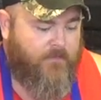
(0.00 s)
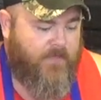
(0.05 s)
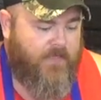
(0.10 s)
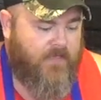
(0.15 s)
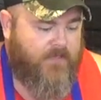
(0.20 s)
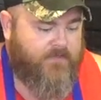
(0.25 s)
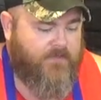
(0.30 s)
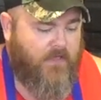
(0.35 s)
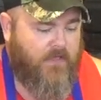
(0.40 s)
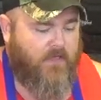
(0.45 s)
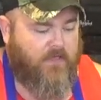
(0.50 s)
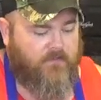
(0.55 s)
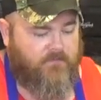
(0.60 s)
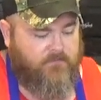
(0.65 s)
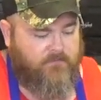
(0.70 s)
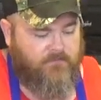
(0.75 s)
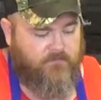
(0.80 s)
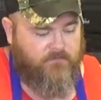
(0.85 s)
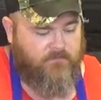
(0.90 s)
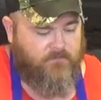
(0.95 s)
because look,
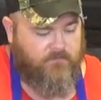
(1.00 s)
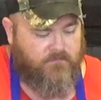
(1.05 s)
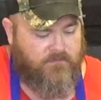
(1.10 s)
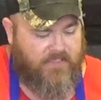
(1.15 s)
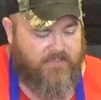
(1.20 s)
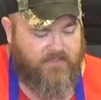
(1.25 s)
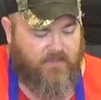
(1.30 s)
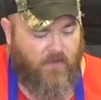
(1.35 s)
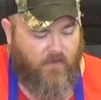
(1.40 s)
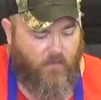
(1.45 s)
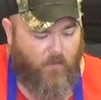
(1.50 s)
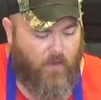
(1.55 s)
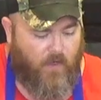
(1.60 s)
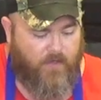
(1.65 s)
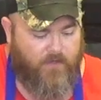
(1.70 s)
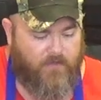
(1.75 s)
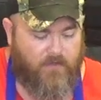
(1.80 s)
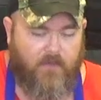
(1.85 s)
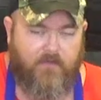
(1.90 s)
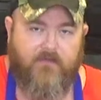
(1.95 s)
that's all
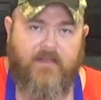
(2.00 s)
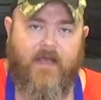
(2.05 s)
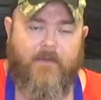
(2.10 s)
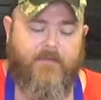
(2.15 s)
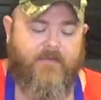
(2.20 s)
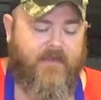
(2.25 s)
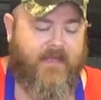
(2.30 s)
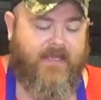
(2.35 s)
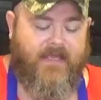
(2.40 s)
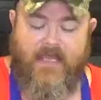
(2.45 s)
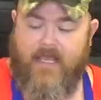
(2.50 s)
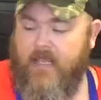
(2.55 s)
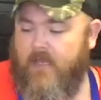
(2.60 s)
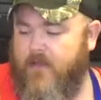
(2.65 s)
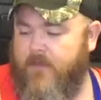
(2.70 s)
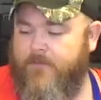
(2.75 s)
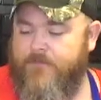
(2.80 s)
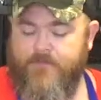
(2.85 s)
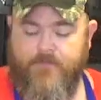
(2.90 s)
water on top of that cake.